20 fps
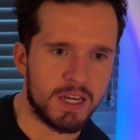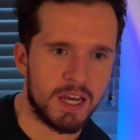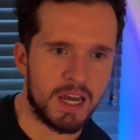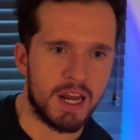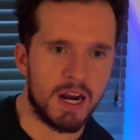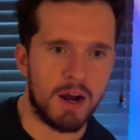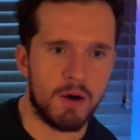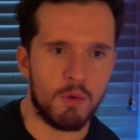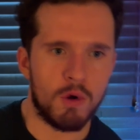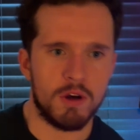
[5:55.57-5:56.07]
and
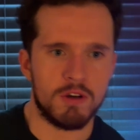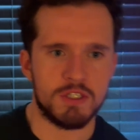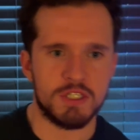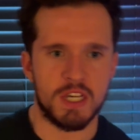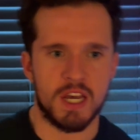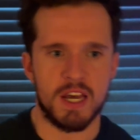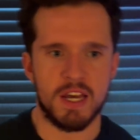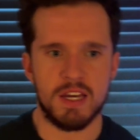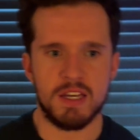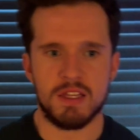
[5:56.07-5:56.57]
I will
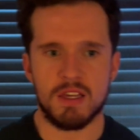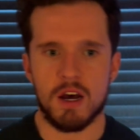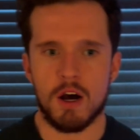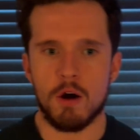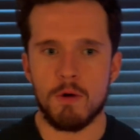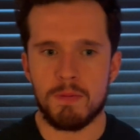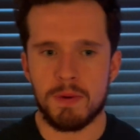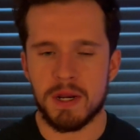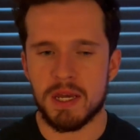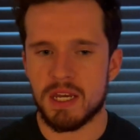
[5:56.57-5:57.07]
say the
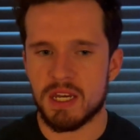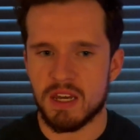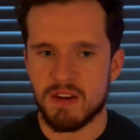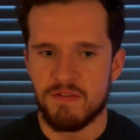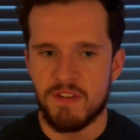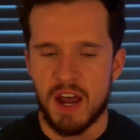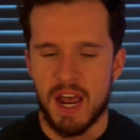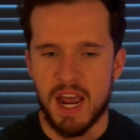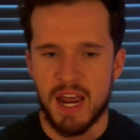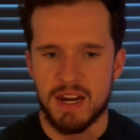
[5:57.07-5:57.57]
opening, if
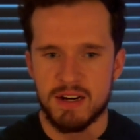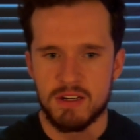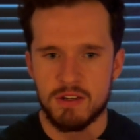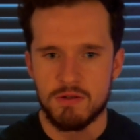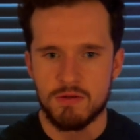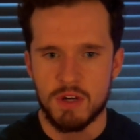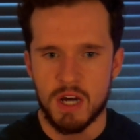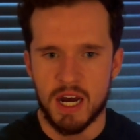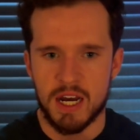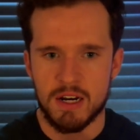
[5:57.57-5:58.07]
I had to
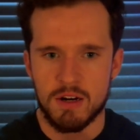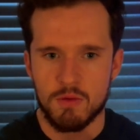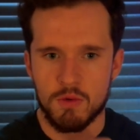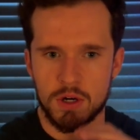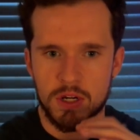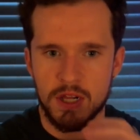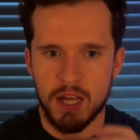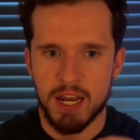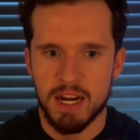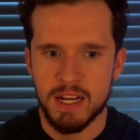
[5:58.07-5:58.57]
kind of
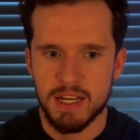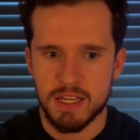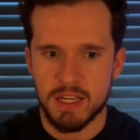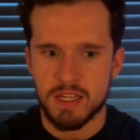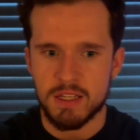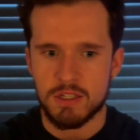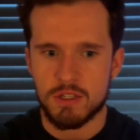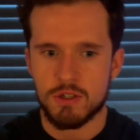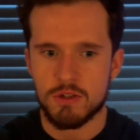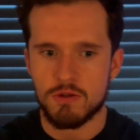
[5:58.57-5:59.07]
relate it
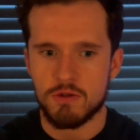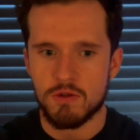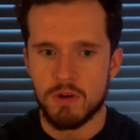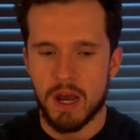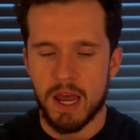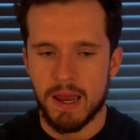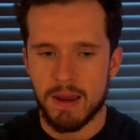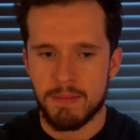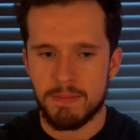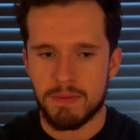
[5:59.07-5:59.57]
into
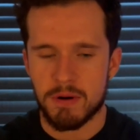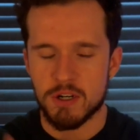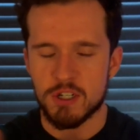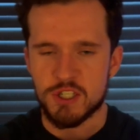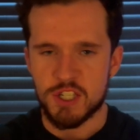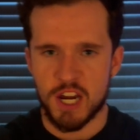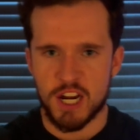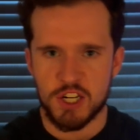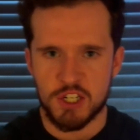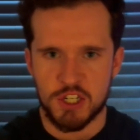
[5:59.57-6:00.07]
a
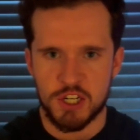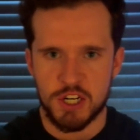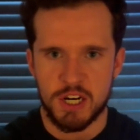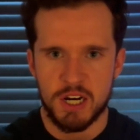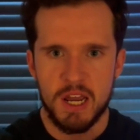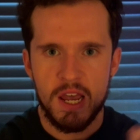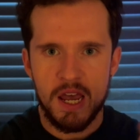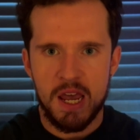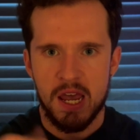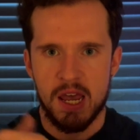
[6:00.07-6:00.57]
projection
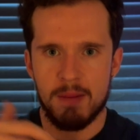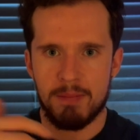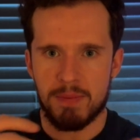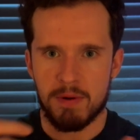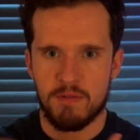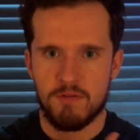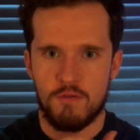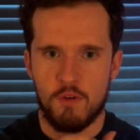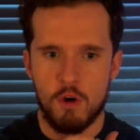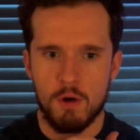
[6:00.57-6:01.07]
and
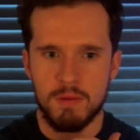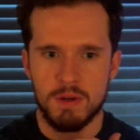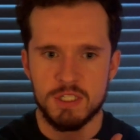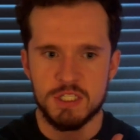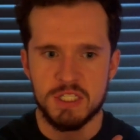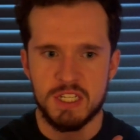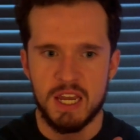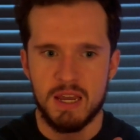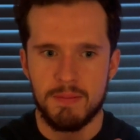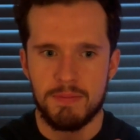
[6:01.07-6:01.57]
performance
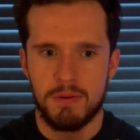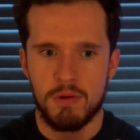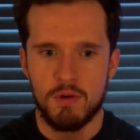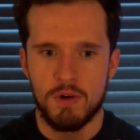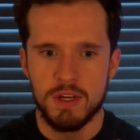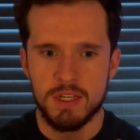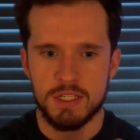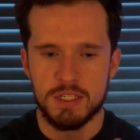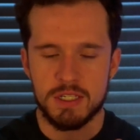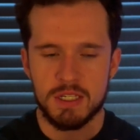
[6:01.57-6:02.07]

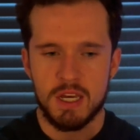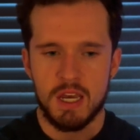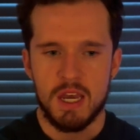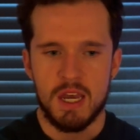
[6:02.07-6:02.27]
standpoints,